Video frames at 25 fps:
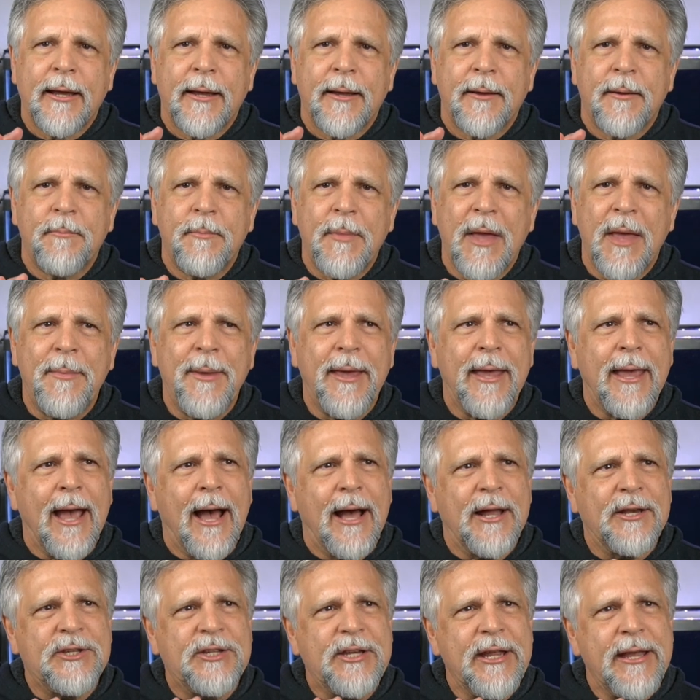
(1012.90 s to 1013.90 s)
maybe
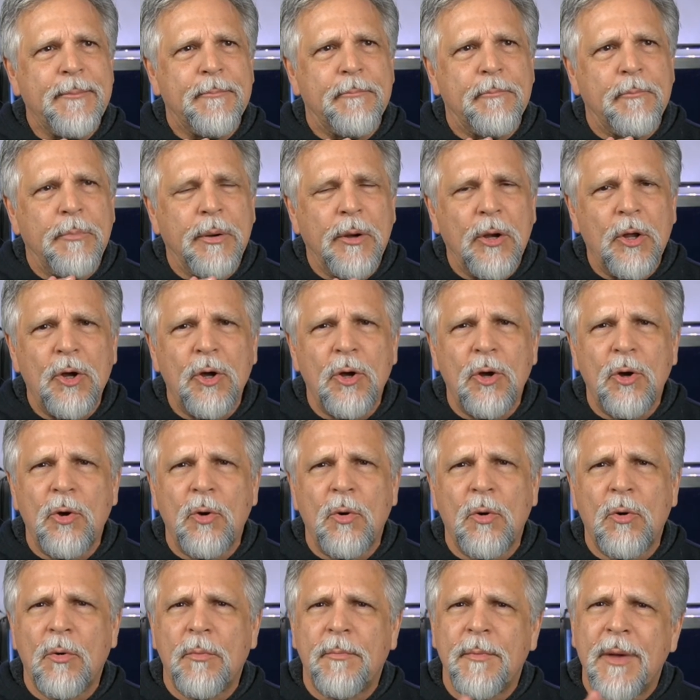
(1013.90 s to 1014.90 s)
a deep
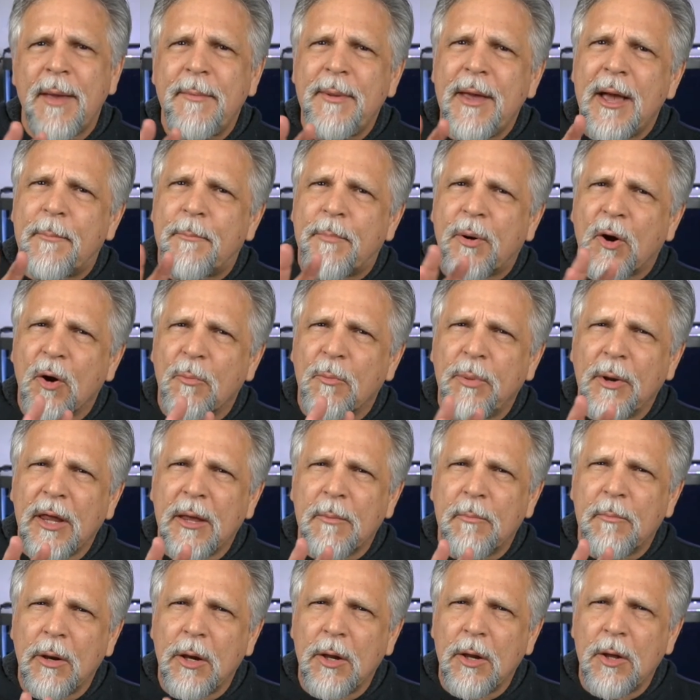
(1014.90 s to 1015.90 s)
blue, maybe a
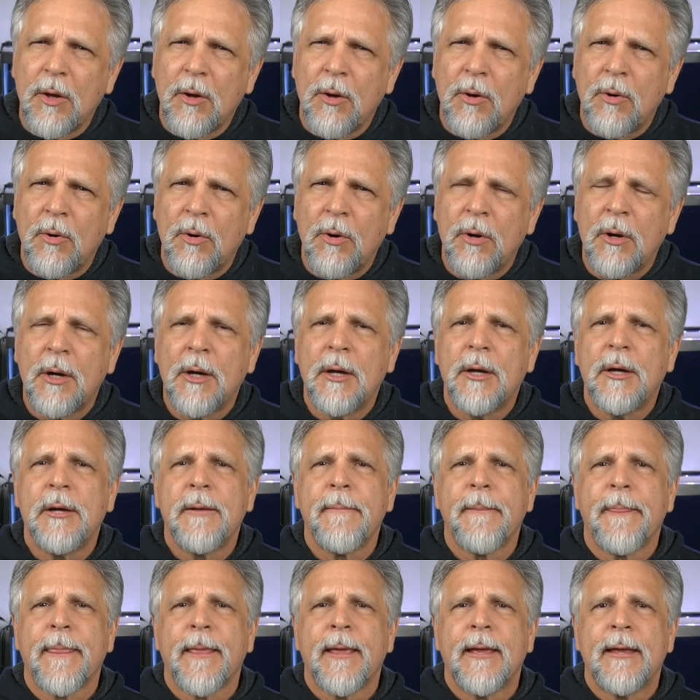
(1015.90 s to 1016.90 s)
purpley blue,
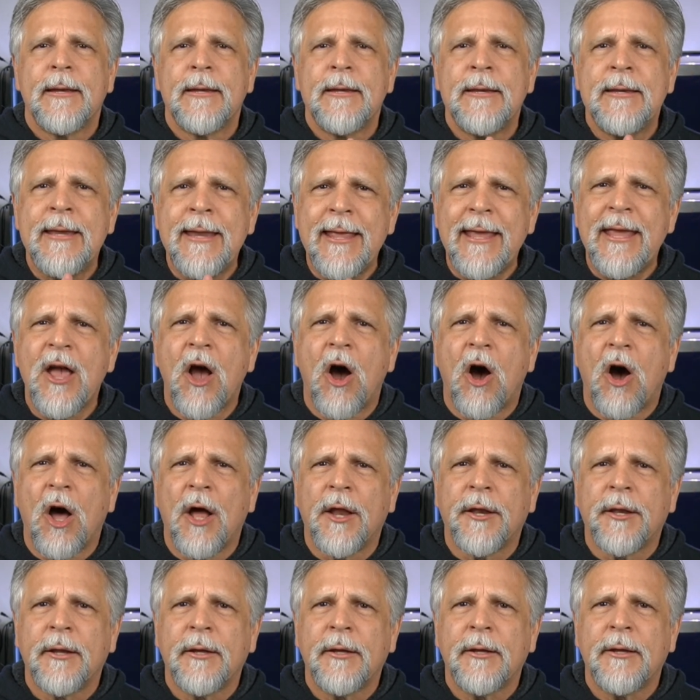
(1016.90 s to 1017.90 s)

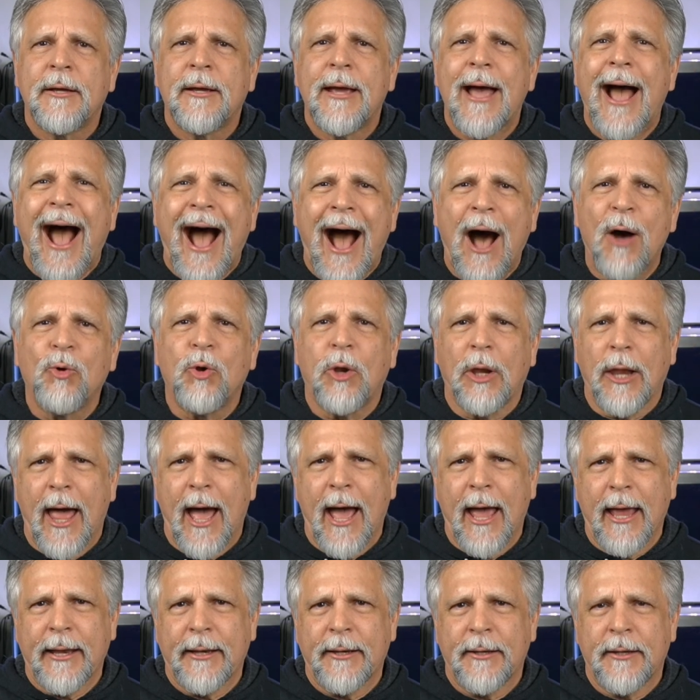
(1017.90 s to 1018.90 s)
neon
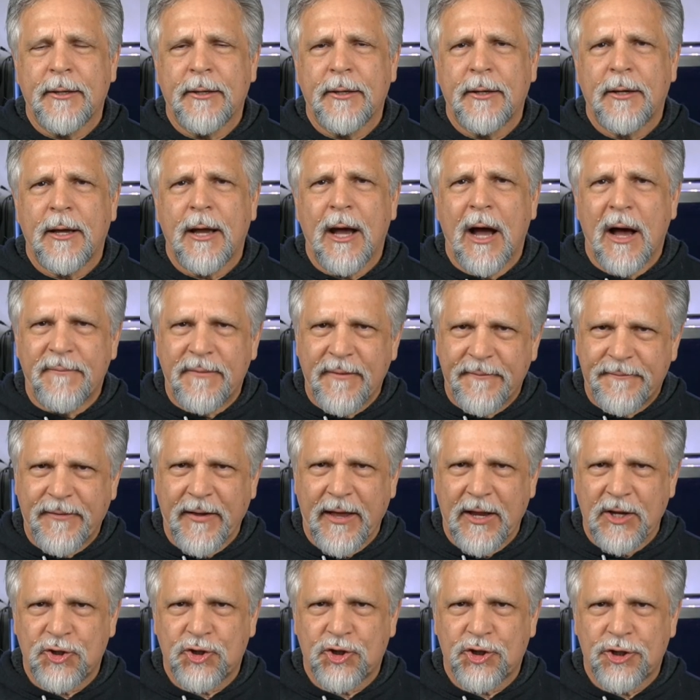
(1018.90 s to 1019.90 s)
outline of a
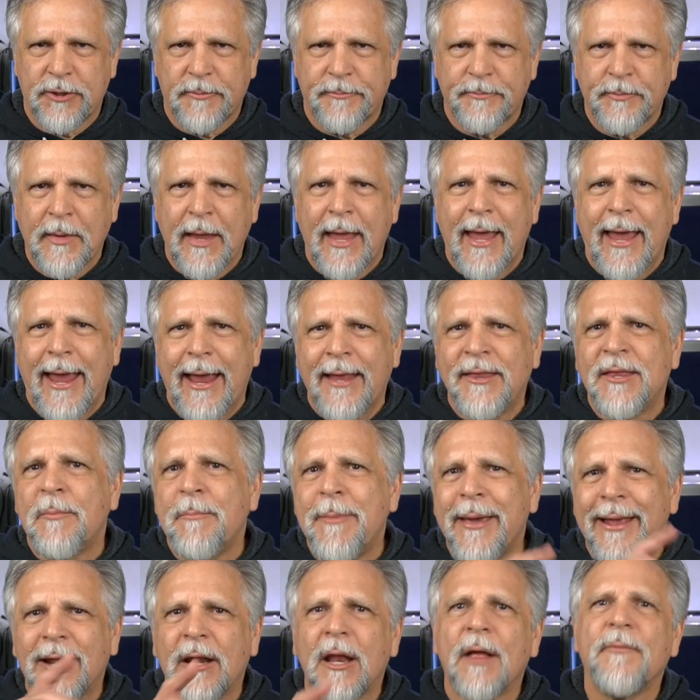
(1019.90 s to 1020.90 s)
fish in the
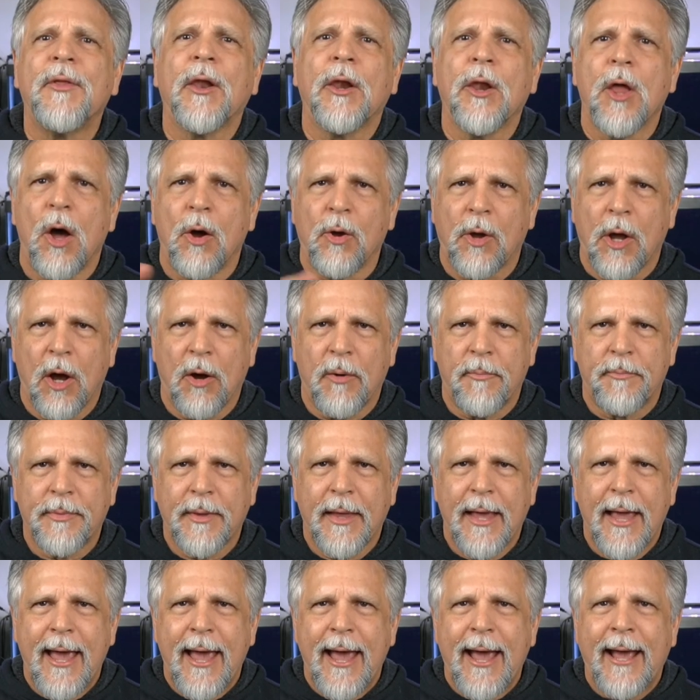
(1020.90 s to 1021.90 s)
middle of the logo,
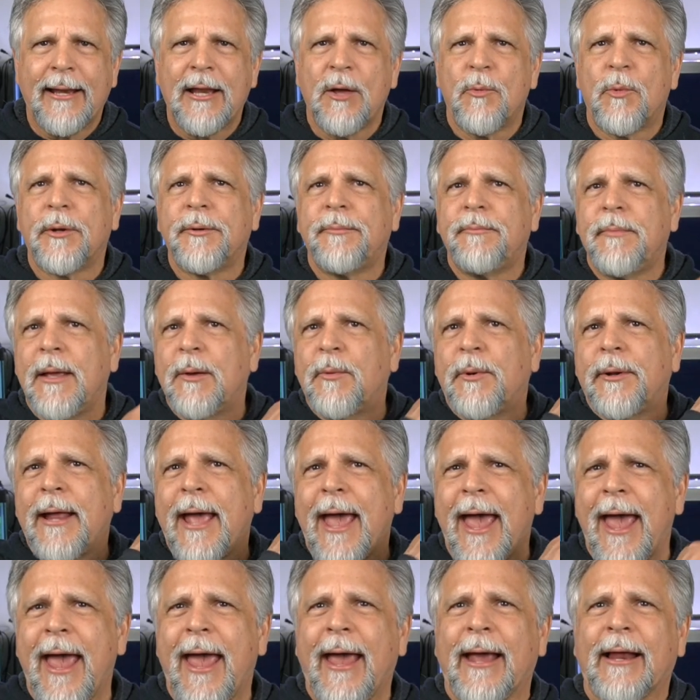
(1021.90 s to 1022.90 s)
and it would it would
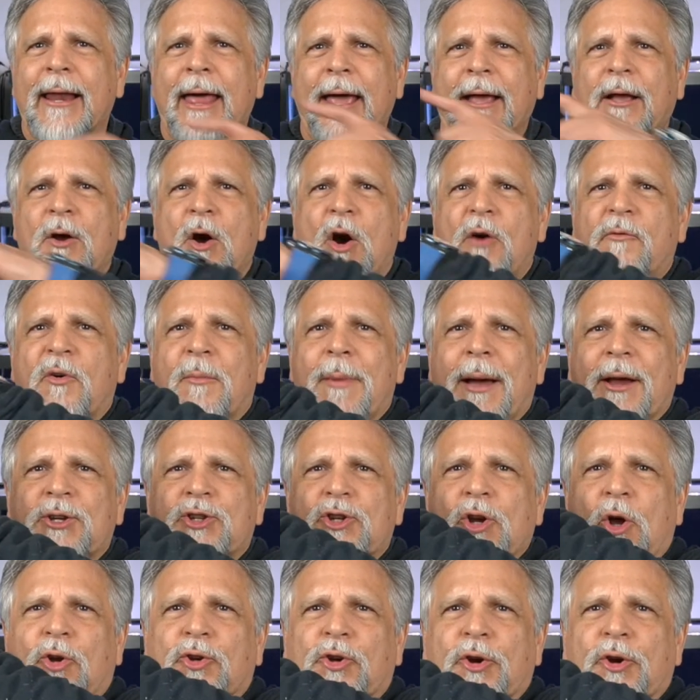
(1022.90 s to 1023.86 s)
hang like over my shoulder